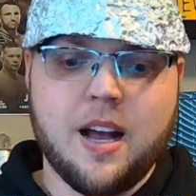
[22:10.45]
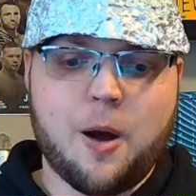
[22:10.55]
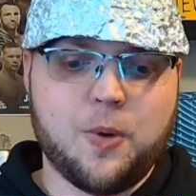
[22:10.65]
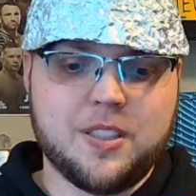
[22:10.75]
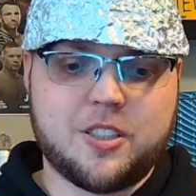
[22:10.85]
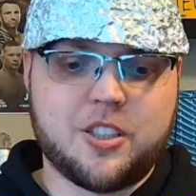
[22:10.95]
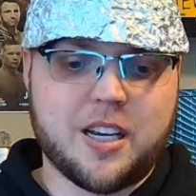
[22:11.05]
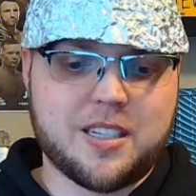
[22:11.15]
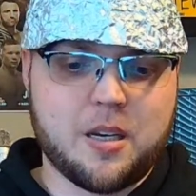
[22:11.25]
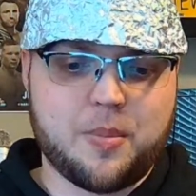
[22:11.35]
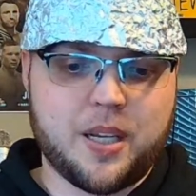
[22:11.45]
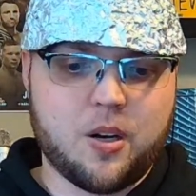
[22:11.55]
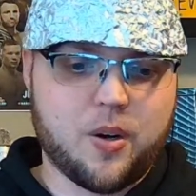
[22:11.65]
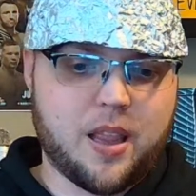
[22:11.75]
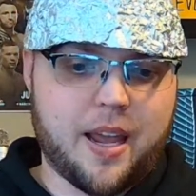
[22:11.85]
I wouldn't suggest anybody
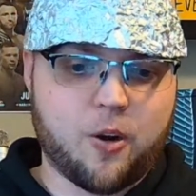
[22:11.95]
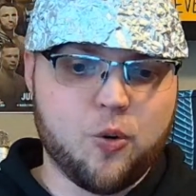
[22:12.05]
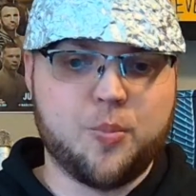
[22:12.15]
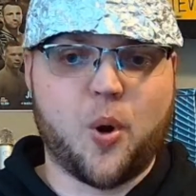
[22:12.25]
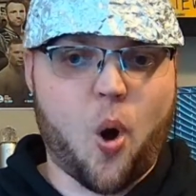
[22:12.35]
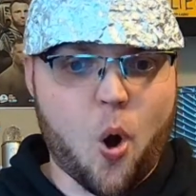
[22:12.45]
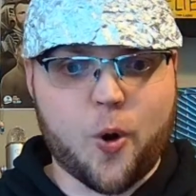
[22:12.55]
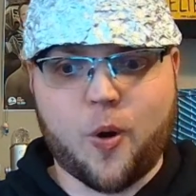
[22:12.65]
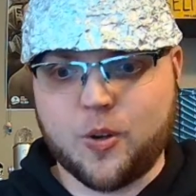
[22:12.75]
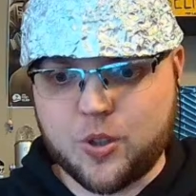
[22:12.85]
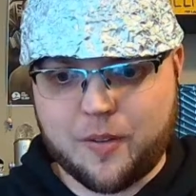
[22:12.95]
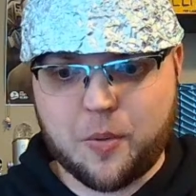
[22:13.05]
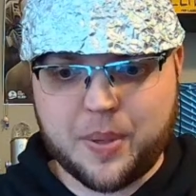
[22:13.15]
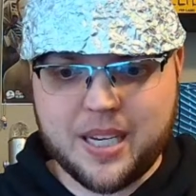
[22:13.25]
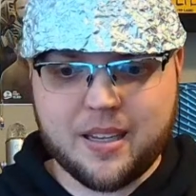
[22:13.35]
going like uber hard on
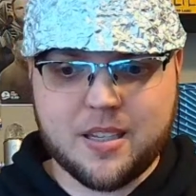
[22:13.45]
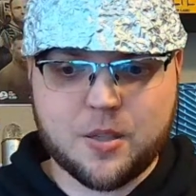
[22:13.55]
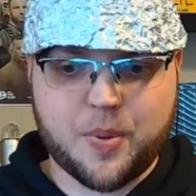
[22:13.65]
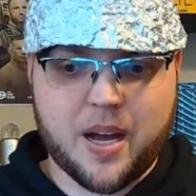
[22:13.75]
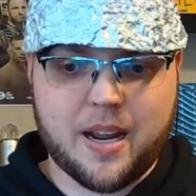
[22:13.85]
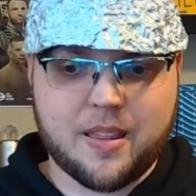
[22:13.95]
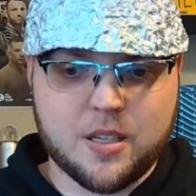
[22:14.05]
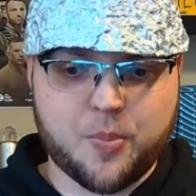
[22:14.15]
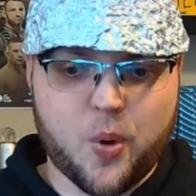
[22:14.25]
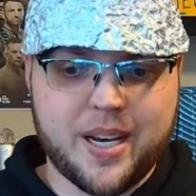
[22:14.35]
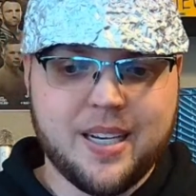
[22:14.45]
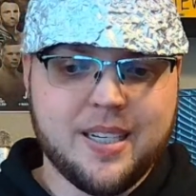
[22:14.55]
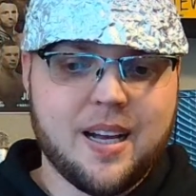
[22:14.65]
Trevor Peak in this spot at this point.